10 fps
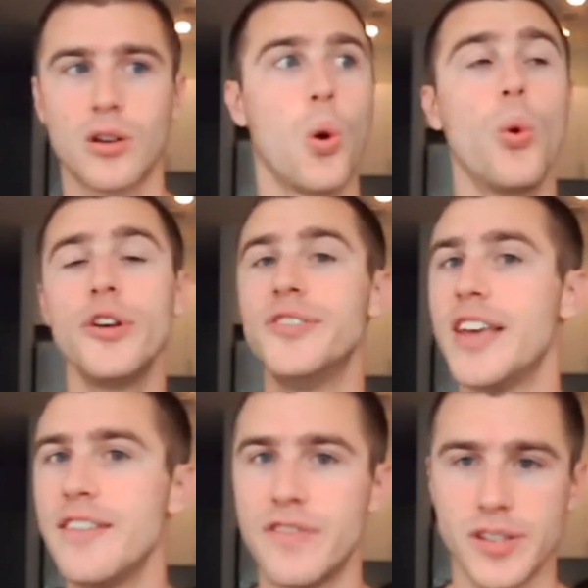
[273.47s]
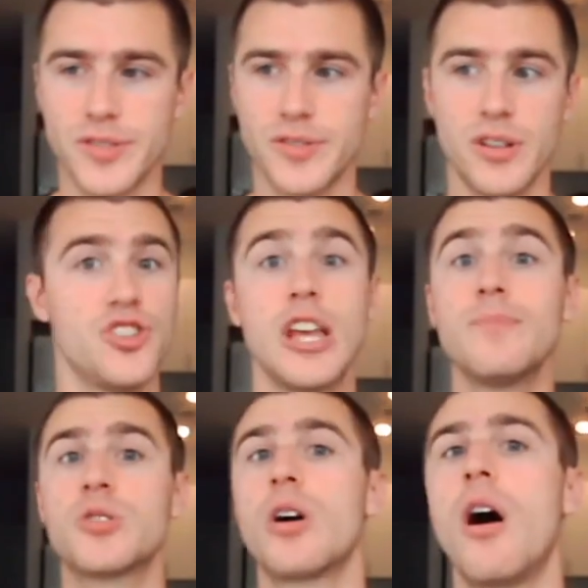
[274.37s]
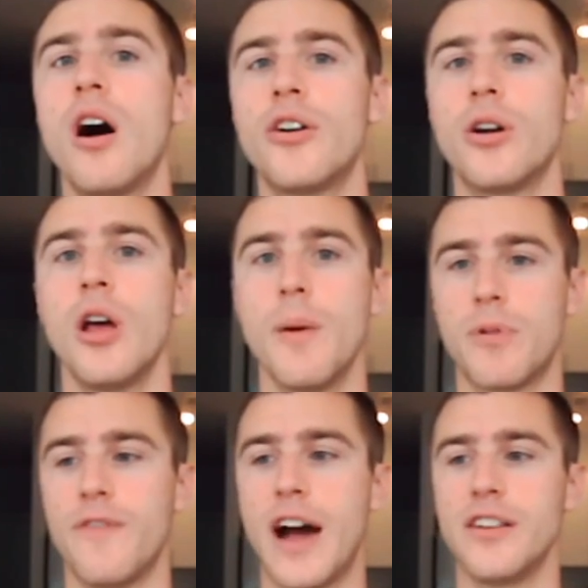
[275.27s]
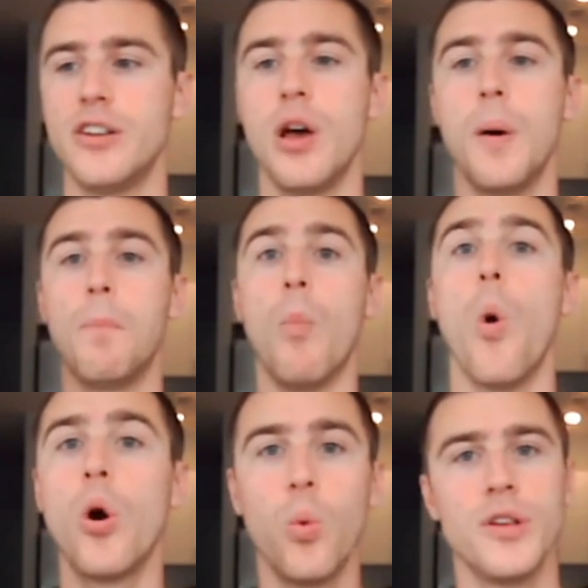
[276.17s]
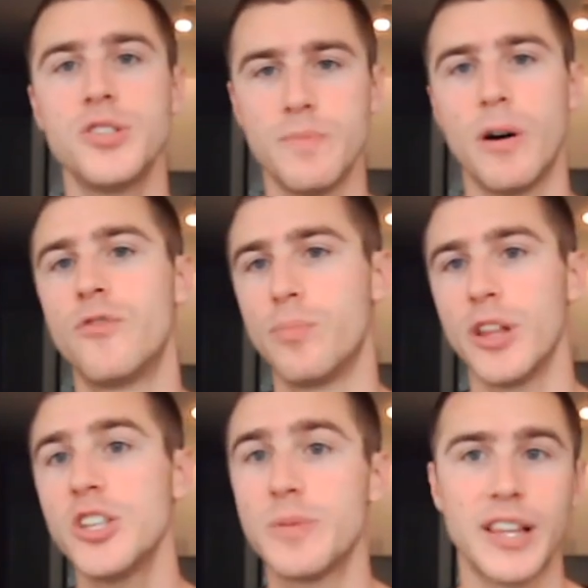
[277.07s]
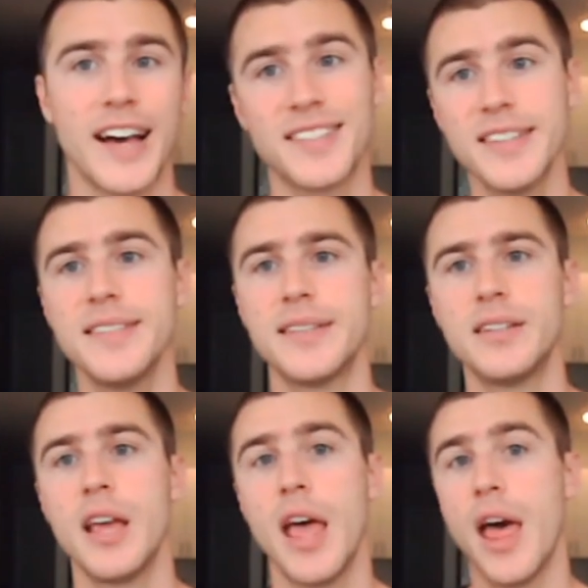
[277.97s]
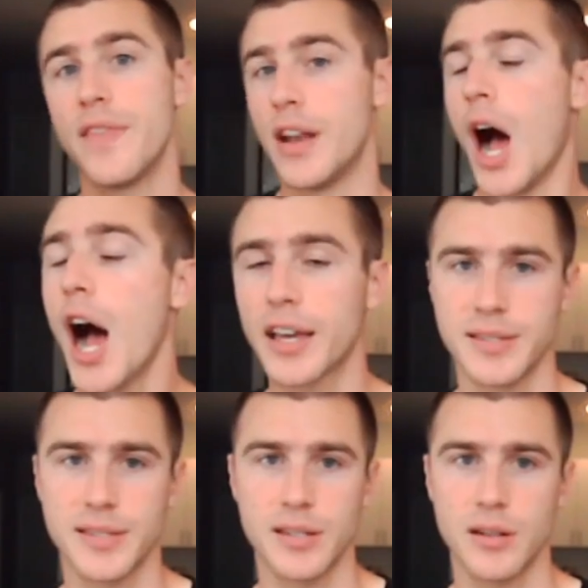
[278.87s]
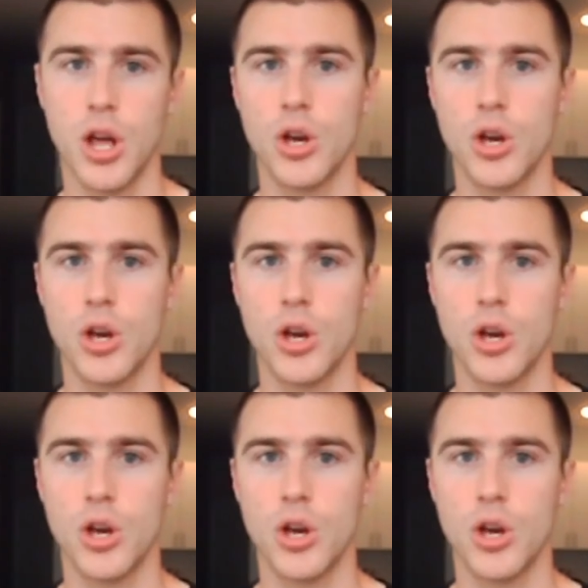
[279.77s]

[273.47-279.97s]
Corey Davis, James Conner provided more wins above replacement last season than Hockenson.